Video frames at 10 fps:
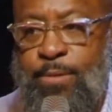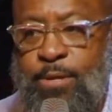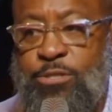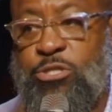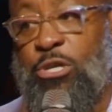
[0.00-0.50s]

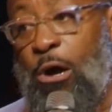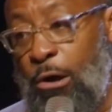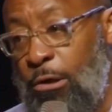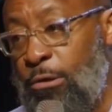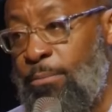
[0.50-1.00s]

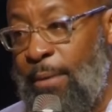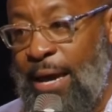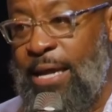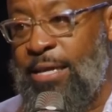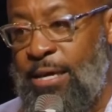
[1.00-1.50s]
Saul
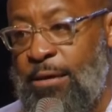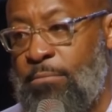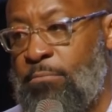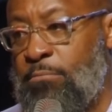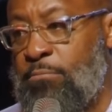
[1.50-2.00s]
made
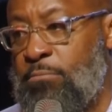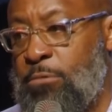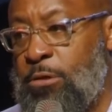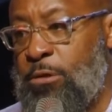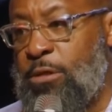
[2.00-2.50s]
him
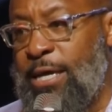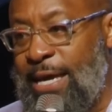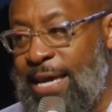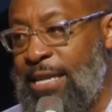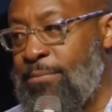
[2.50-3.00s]
the
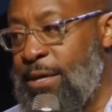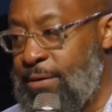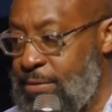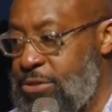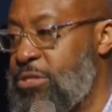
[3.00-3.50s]
enemy
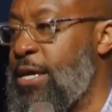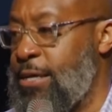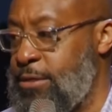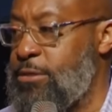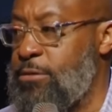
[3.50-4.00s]
of the
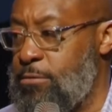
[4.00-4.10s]
state.